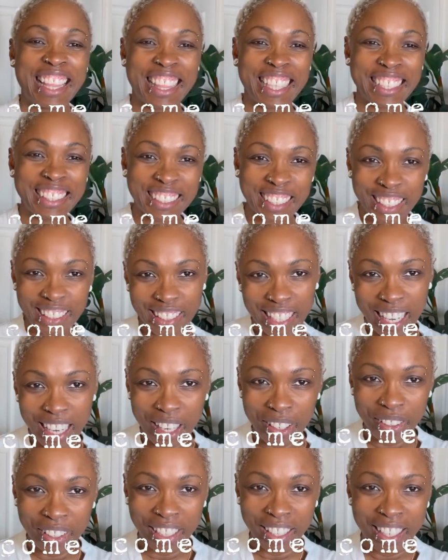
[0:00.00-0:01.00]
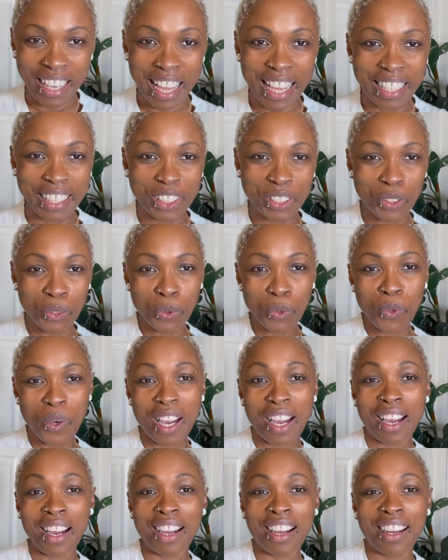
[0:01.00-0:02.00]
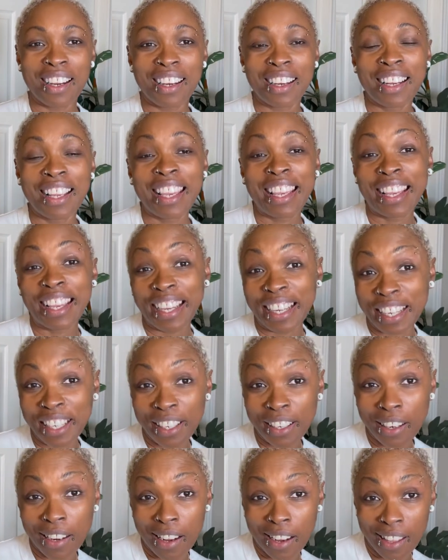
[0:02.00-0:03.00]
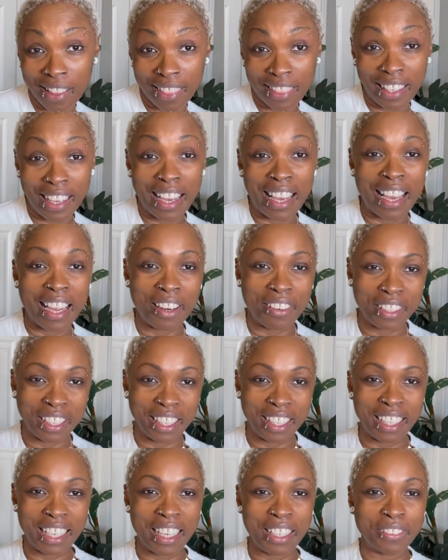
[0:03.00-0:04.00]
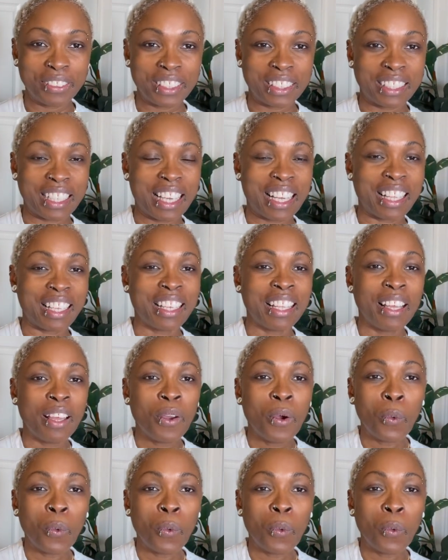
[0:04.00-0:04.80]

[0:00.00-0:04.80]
This is Aria and you are here on the Aria Lifestyle.